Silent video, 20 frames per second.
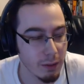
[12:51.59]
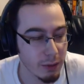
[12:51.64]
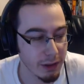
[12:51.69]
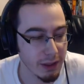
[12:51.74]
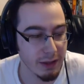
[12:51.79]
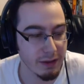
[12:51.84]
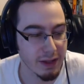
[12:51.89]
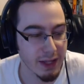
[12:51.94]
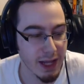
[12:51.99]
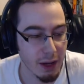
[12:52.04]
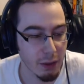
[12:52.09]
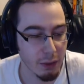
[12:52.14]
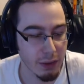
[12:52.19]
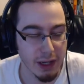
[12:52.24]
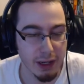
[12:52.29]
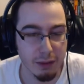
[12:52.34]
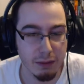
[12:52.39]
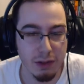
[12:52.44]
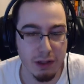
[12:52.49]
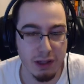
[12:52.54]
believes that
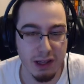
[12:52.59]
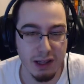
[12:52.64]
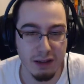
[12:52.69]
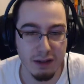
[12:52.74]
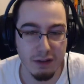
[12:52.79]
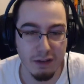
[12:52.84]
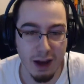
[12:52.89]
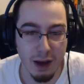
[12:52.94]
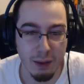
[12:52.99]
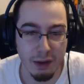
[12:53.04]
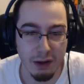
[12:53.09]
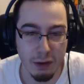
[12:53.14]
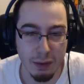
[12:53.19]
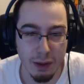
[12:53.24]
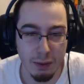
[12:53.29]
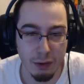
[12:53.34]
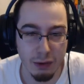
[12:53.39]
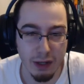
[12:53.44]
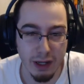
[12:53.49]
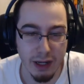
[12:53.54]
when it comes to his family or
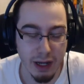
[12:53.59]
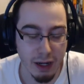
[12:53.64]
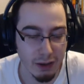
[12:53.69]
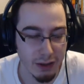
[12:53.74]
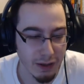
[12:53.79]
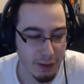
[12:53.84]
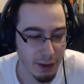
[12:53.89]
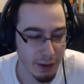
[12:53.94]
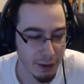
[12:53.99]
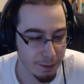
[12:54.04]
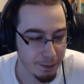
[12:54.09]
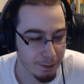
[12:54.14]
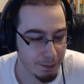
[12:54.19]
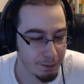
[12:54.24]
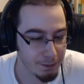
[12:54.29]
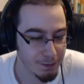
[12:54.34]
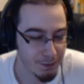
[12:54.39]
people he cares about.